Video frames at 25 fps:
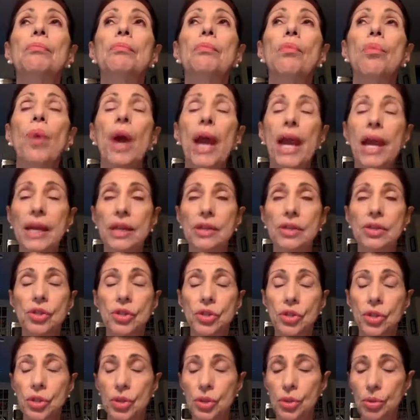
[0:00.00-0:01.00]

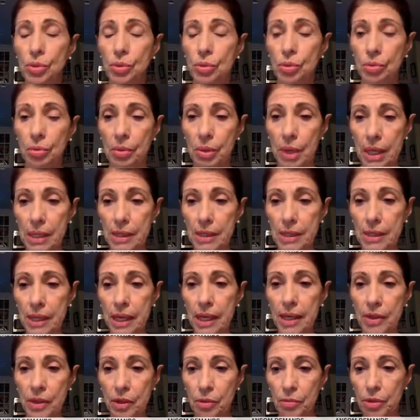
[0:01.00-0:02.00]
ways to
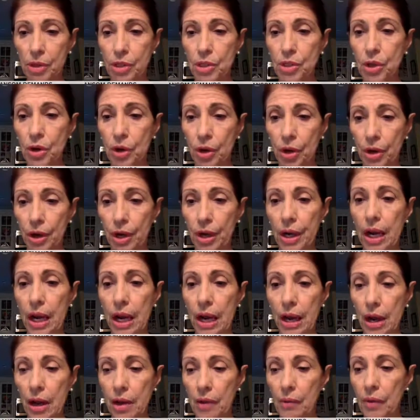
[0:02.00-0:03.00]
seek the return
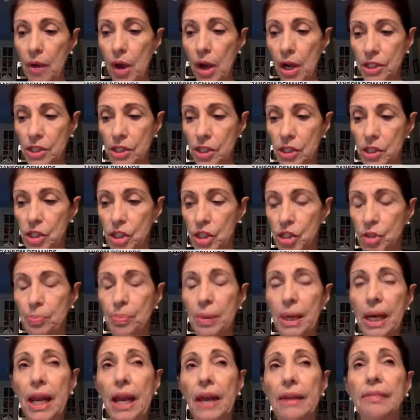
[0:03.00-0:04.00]
of hostages,
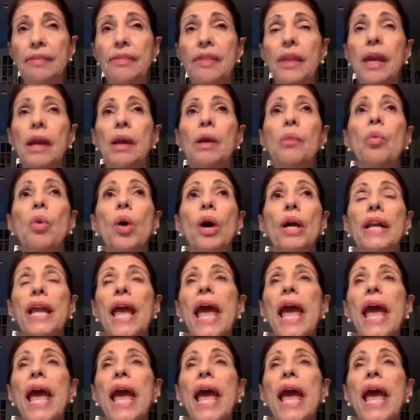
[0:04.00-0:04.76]
but I think